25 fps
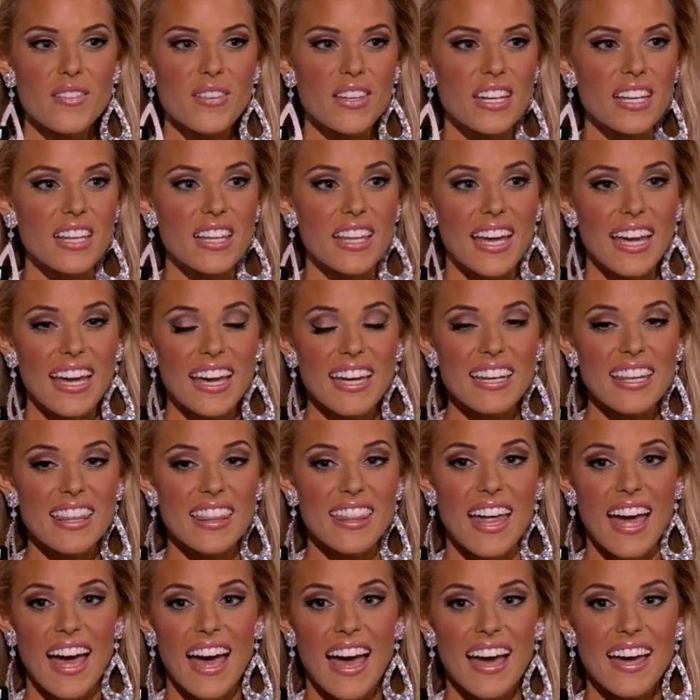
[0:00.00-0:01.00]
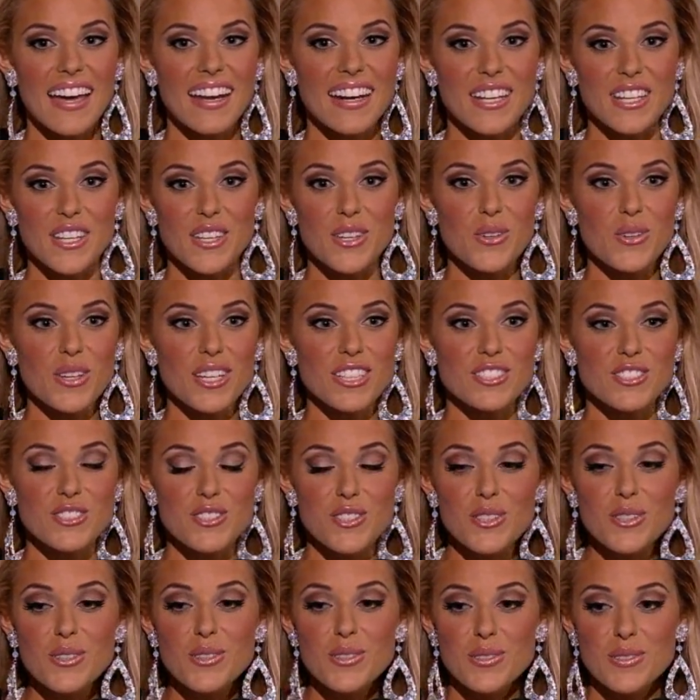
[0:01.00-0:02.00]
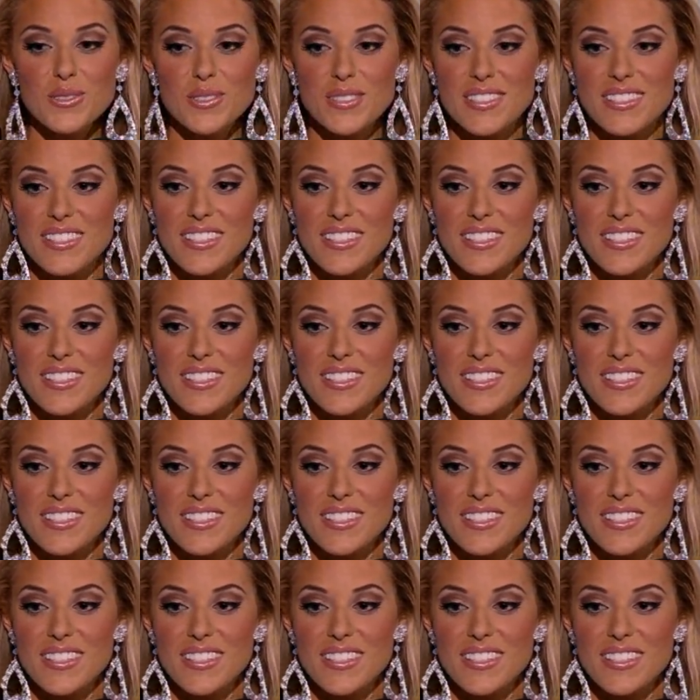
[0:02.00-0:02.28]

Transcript: of free speech I'm utilizing right now.